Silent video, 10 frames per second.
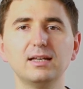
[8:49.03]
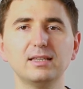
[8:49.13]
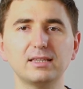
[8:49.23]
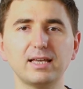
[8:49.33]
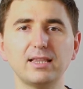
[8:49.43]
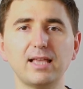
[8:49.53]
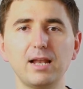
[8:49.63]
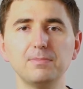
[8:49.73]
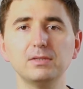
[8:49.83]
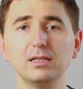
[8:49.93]
that can
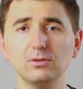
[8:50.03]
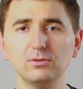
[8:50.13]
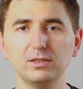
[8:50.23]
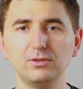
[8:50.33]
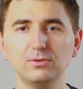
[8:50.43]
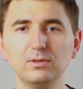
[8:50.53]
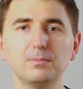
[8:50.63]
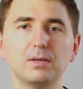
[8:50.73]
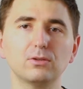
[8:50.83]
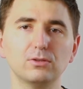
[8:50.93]
help not only you
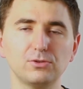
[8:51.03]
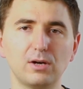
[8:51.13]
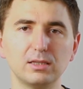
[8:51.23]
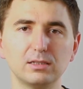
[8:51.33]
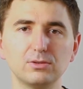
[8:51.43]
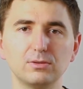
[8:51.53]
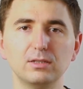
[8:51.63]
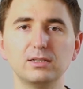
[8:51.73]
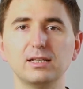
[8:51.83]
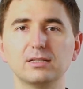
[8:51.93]
but also others to
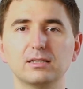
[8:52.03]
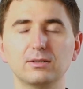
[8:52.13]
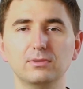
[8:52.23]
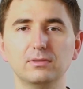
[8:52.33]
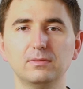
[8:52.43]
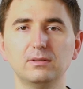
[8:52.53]
learn and grow.